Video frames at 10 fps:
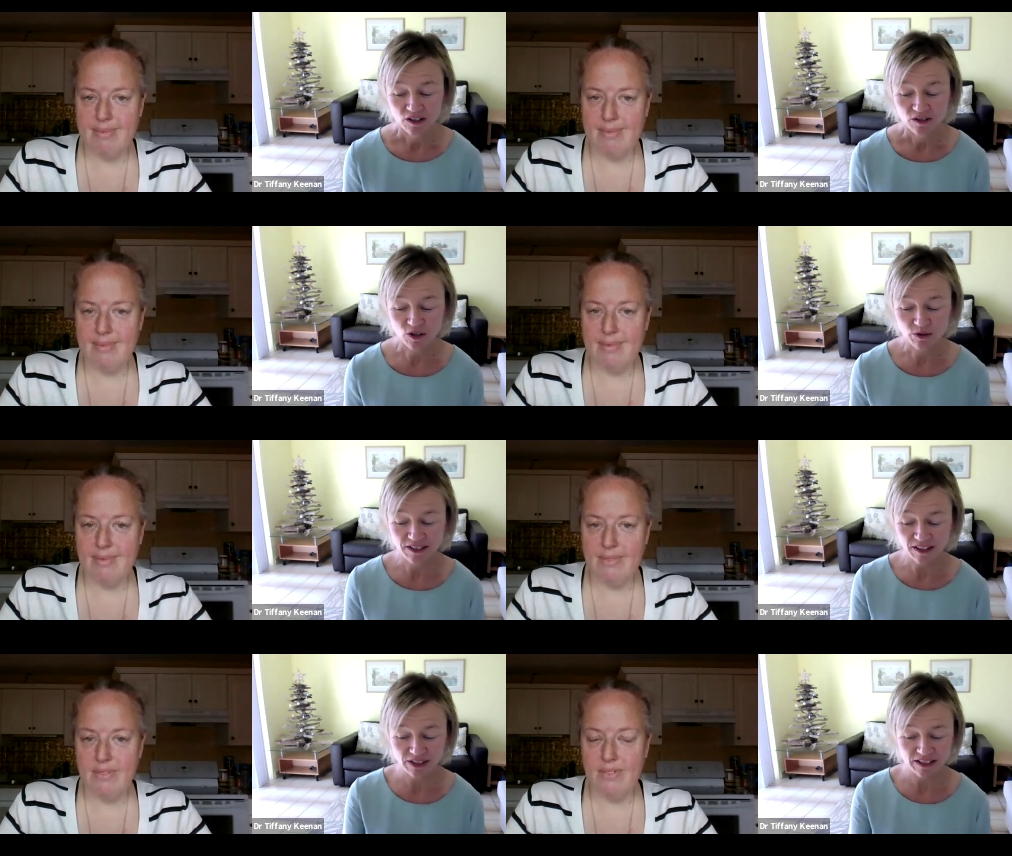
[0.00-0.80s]
Speaker 1: so
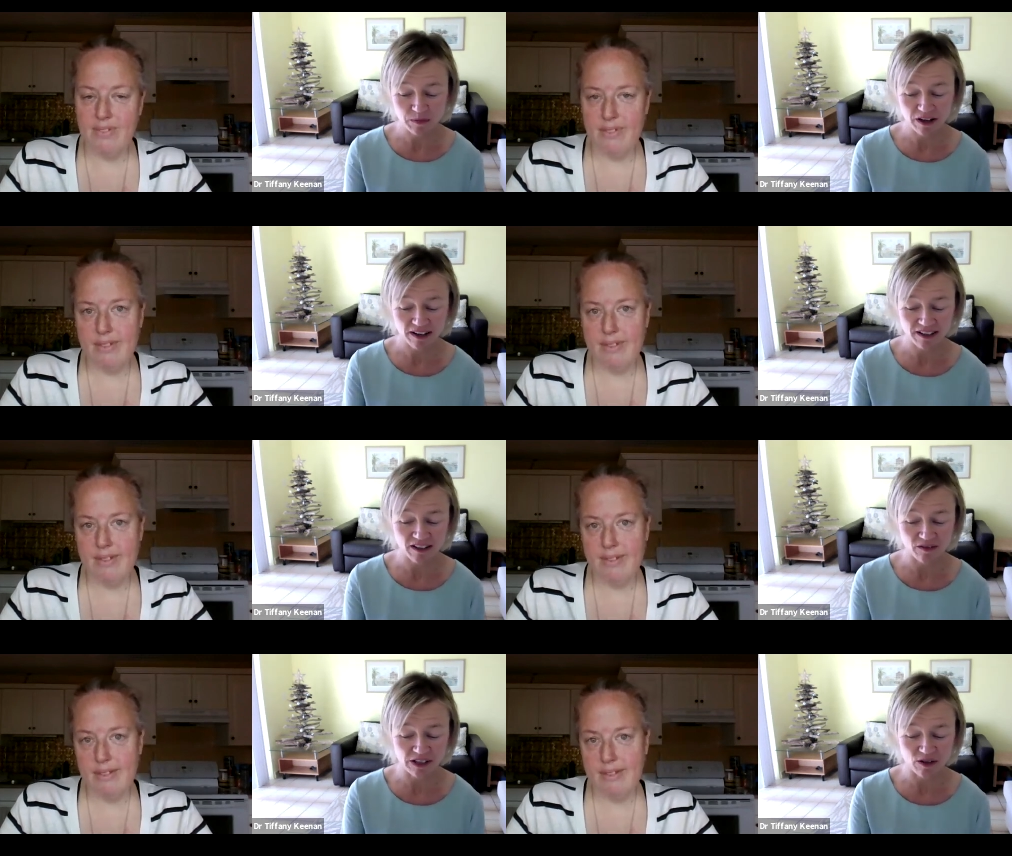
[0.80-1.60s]
stephanie as we kind of
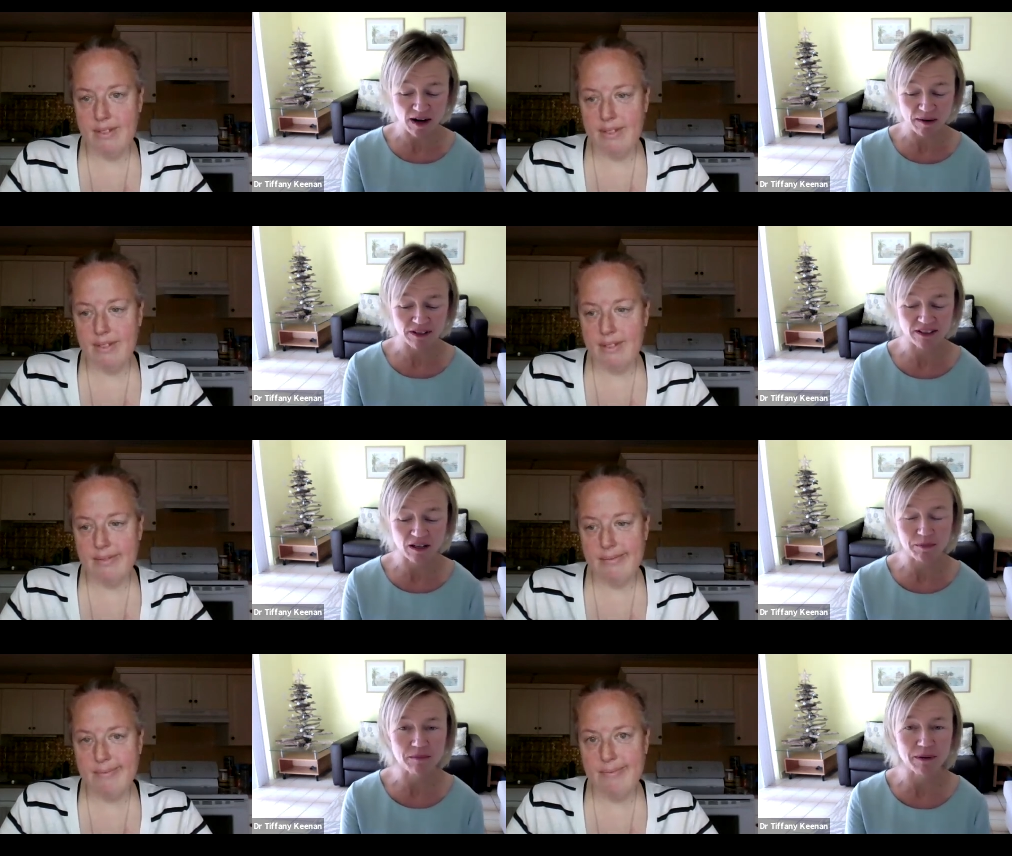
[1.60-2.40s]
get ready to wrap things
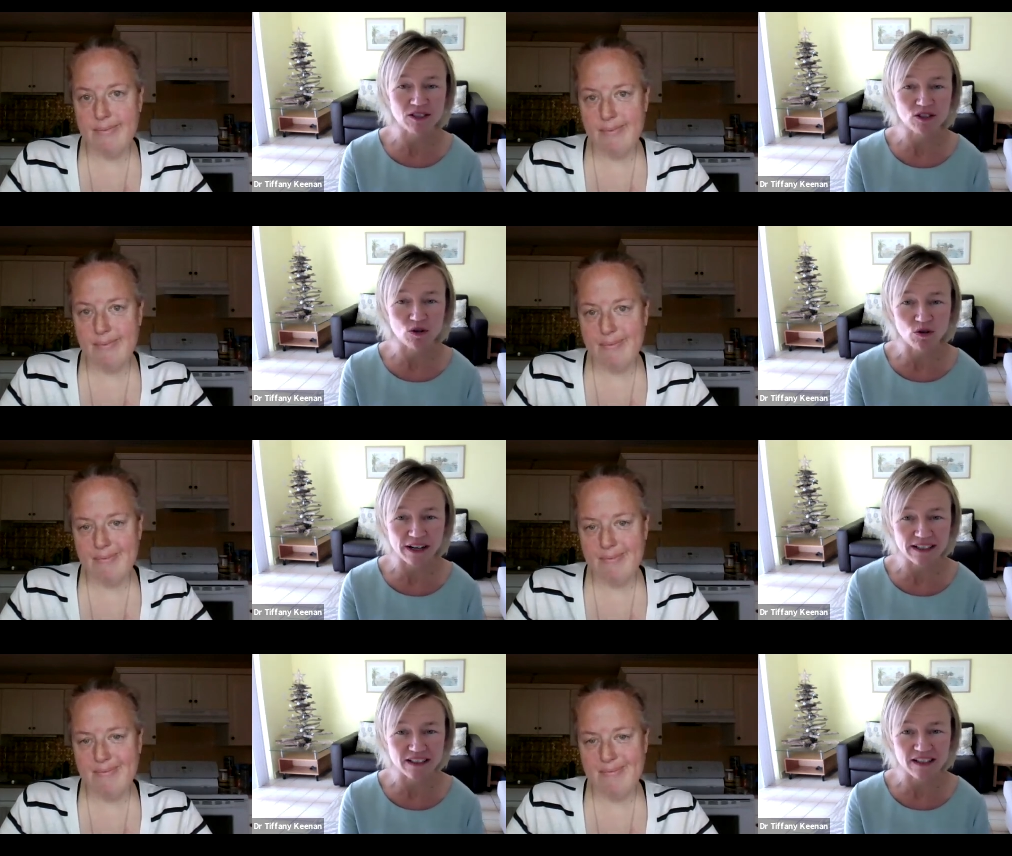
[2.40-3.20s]
up it's been so
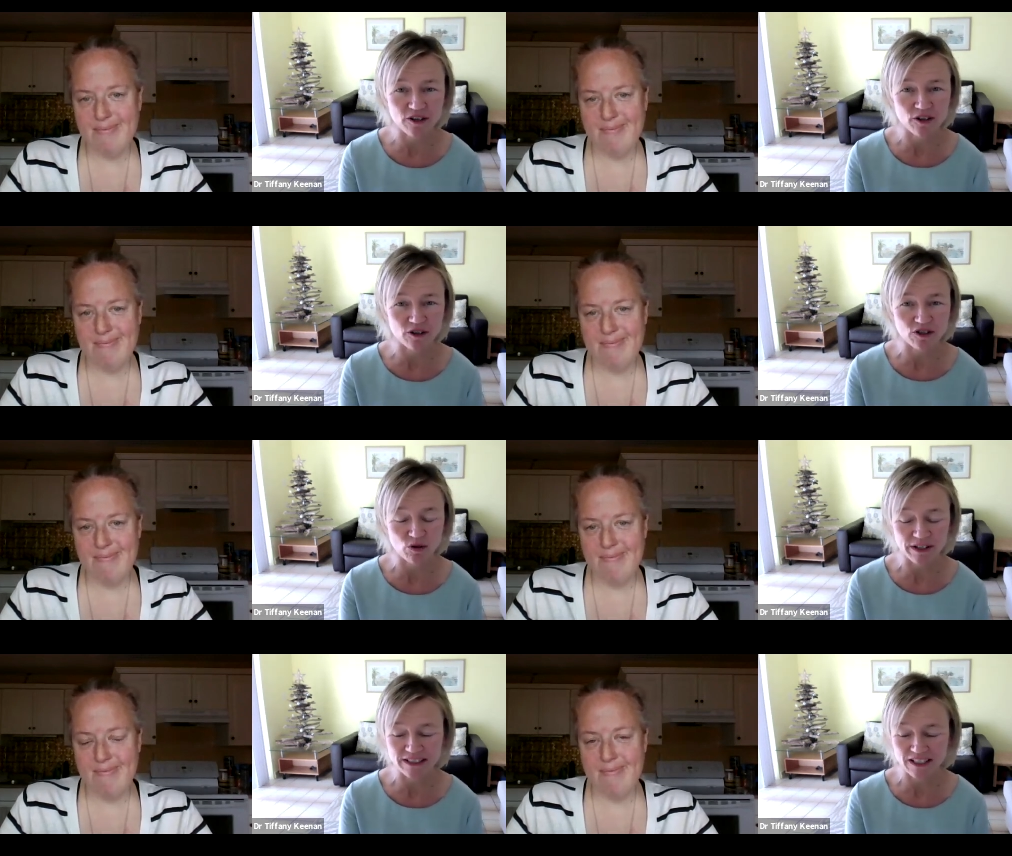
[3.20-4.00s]
great to hear your
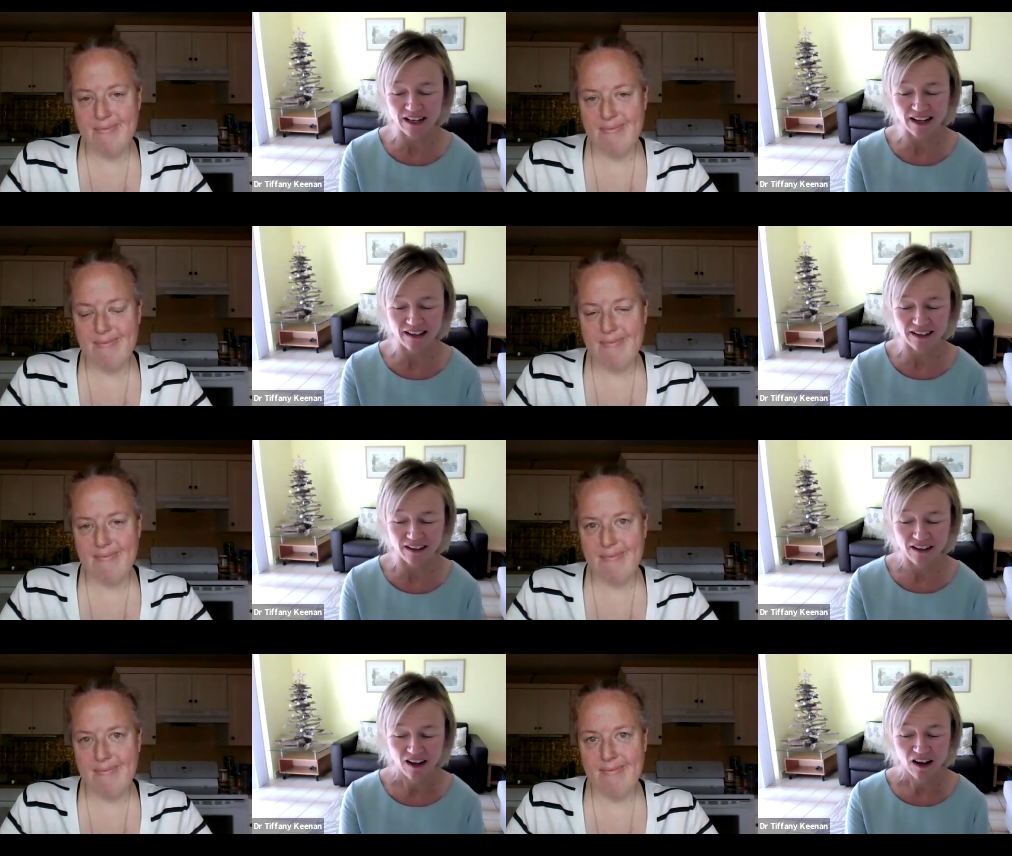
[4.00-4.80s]
story today
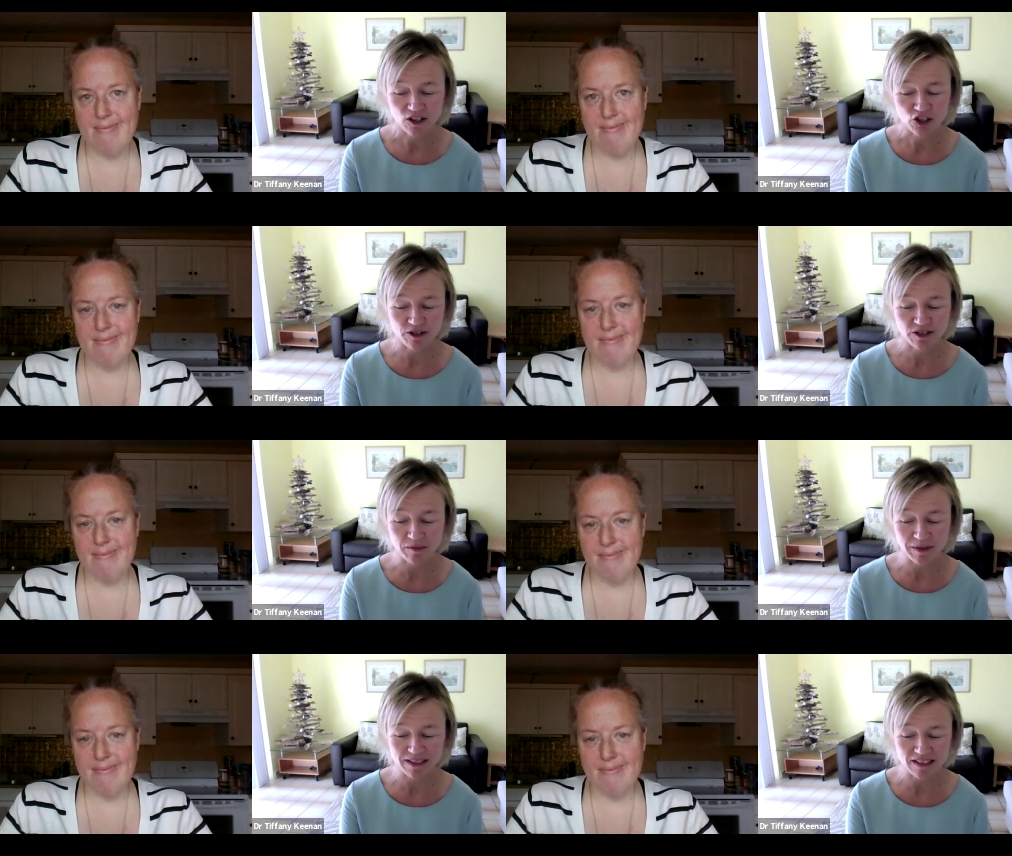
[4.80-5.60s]
like i'll share
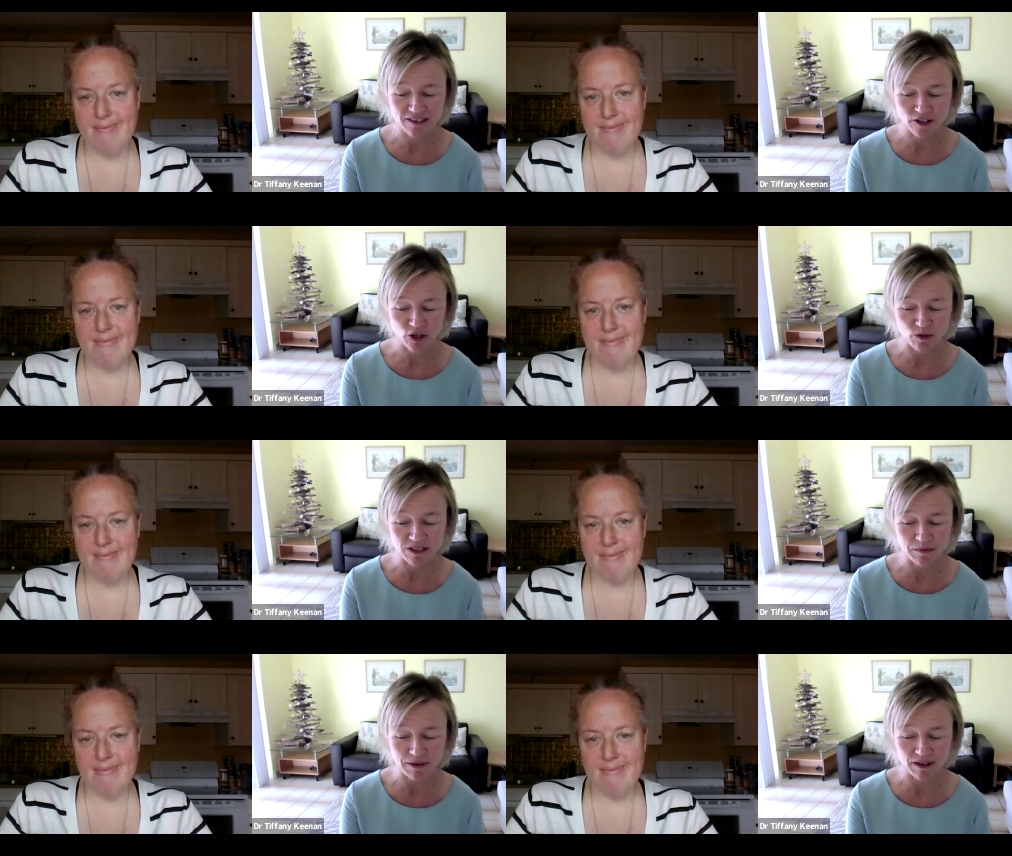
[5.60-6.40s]
some of this in the
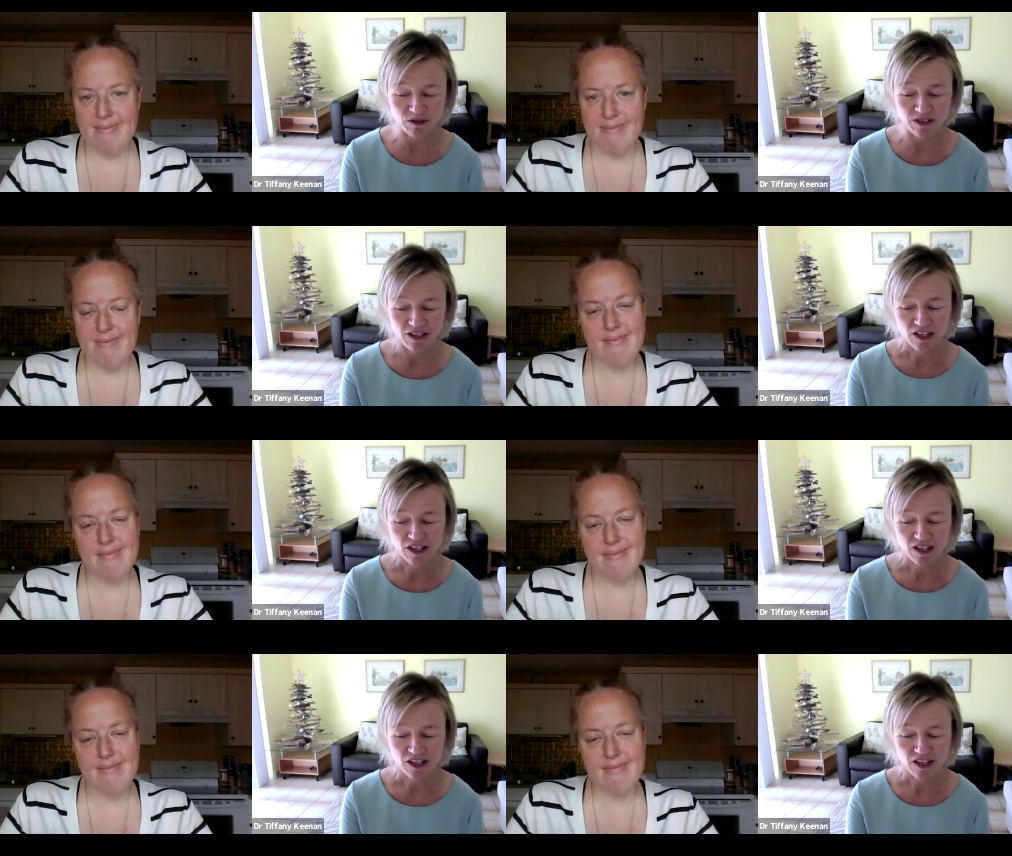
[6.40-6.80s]
notes about